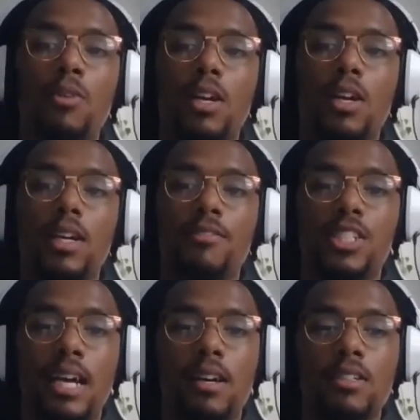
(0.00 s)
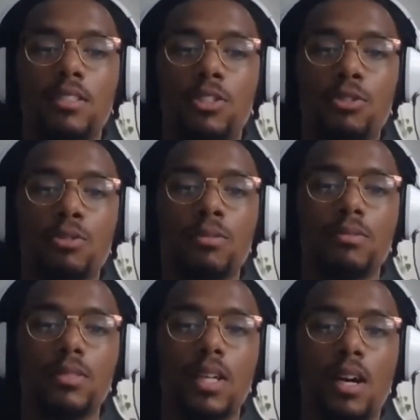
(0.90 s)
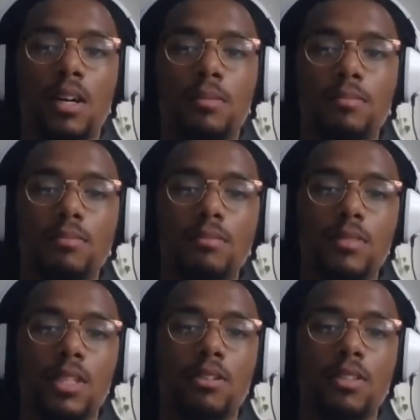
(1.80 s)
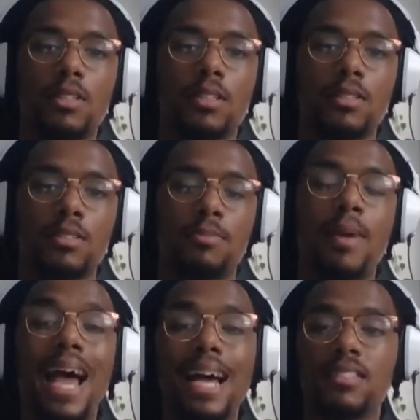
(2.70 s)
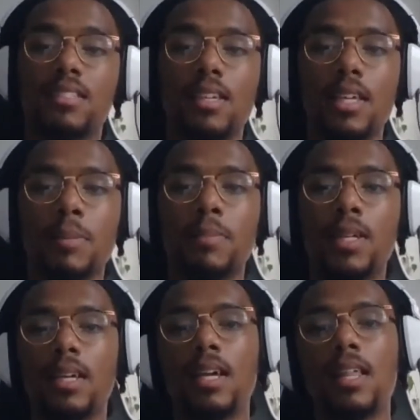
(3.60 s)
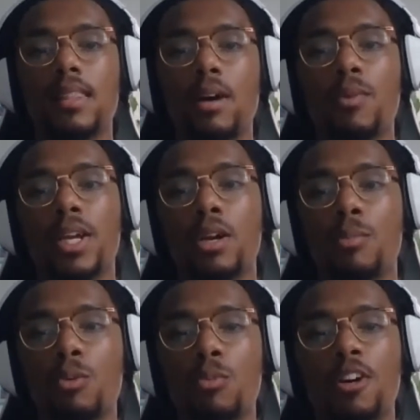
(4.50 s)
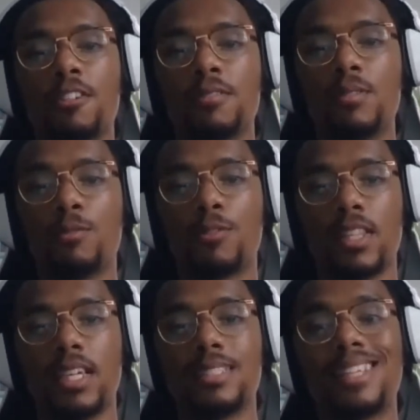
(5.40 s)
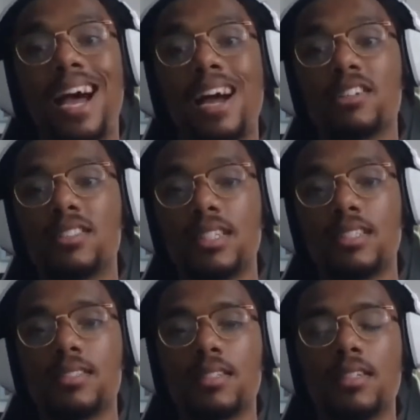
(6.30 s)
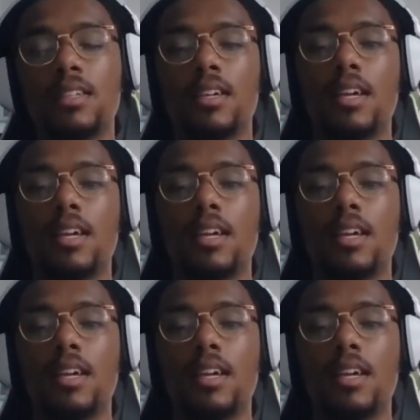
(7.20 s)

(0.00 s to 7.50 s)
to give a shout out to, this past team that went number one for the entire season,